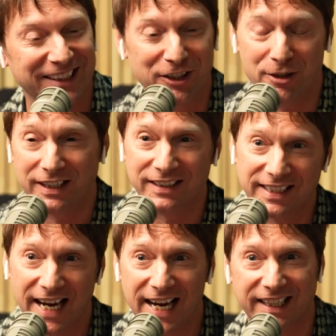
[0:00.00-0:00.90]
you didn't
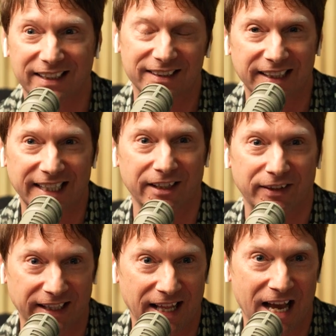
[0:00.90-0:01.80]
take
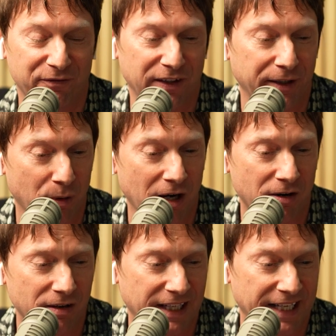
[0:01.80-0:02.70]
hearing that very
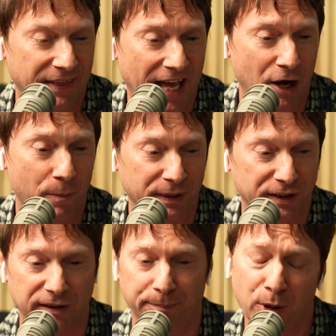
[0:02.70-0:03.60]
well. And that
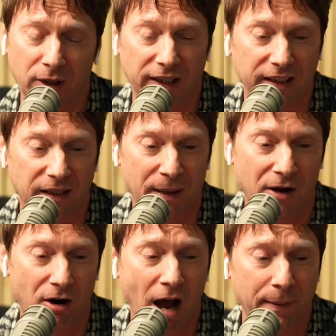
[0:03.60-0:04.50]
opens the book
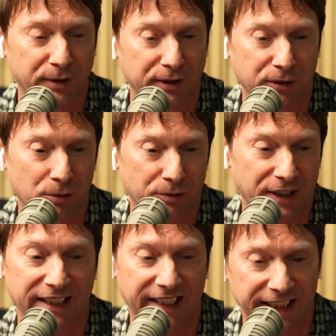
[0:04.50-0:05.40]
about obstacles
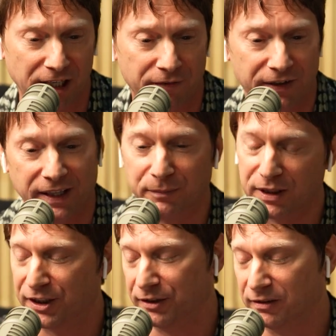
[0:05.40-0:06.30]
and getting over them.
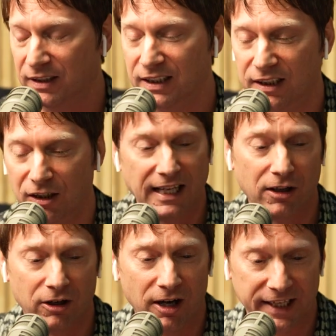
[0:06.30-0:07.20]
Could you
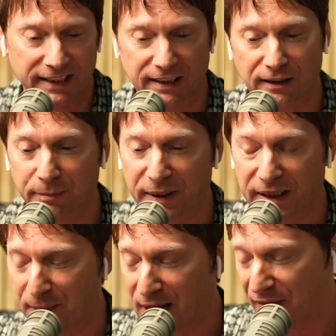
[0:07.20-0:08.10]
tell our audience a little bit
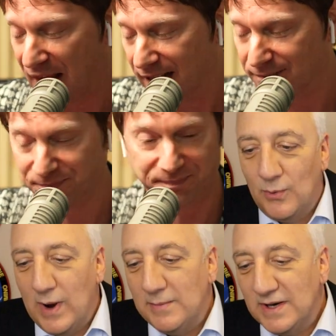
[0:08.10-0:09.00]
about that?
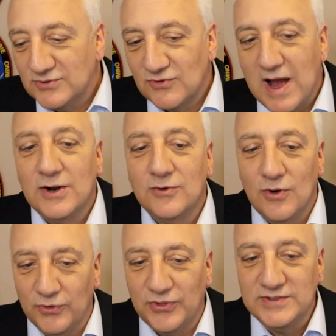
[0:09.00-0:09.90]
But wait a minute, his rock
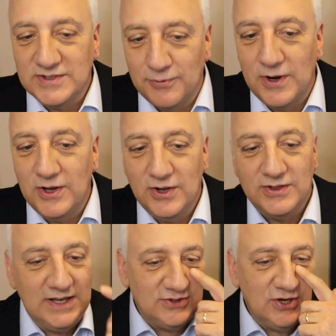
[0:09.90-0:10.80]
and roll thing's a pretty
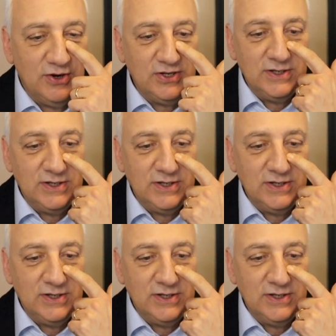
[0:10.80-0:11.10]
good thing too.